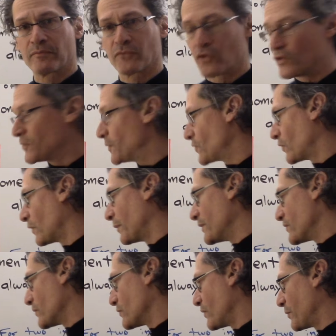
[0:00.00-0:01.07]
Christmas
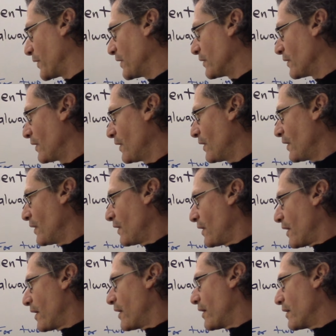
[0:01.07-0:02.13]
ornaments or something.
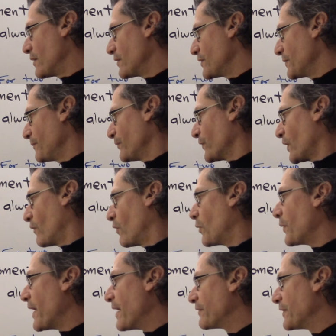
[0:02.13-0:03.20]
And what
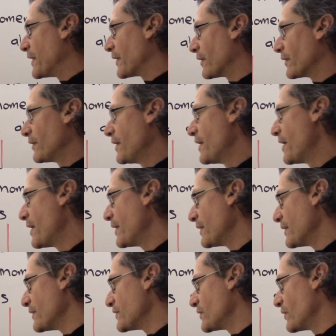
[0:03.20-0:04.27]
we have here
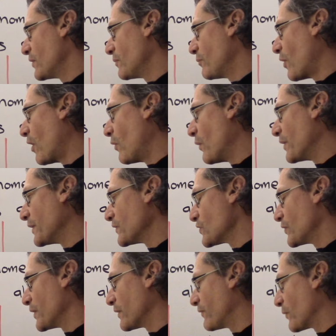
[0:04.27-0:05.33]
is ball 1
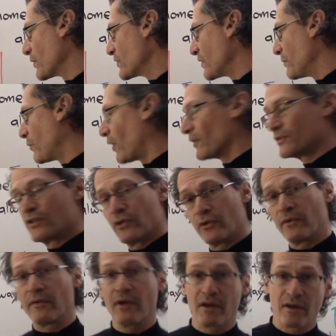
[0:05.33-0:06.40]
exerting a force on ball
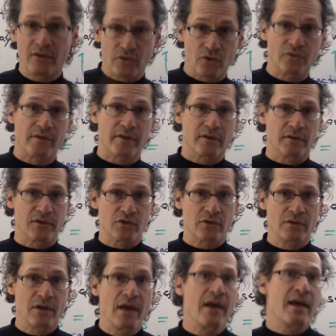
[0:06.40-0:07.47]
2 due to the
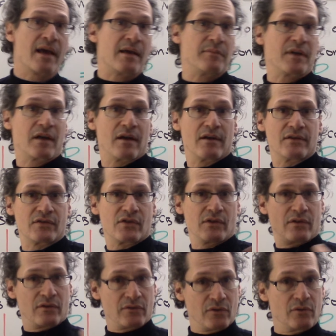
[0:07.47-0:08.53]
collision. And because
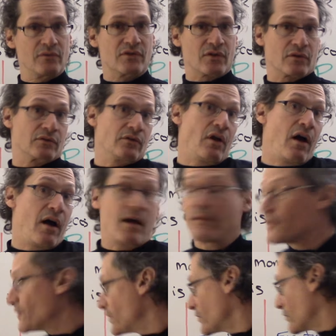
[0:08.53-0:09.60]
Newton's third law,
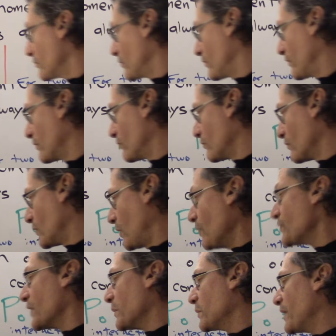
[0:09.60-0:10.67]
this is
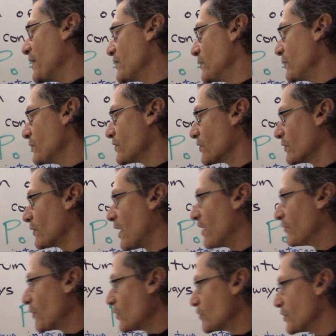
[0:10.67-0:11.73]
closely related to Newton's third law
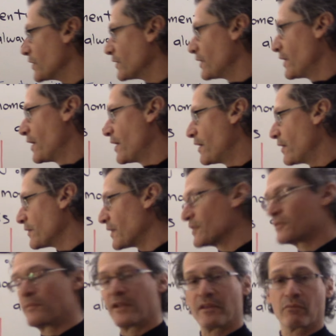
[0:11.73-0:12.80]
of motion, it
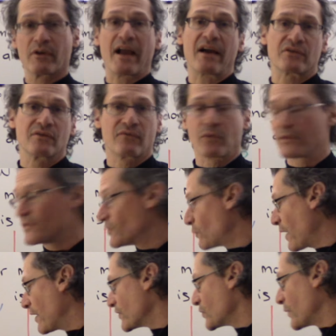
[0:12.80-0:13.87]
has to be the reaction force as
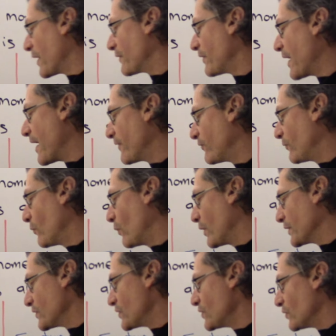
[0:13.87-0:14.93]
well. So we have
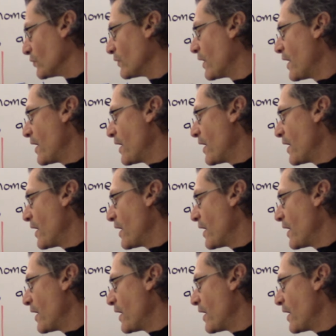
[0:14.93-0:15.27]
F12,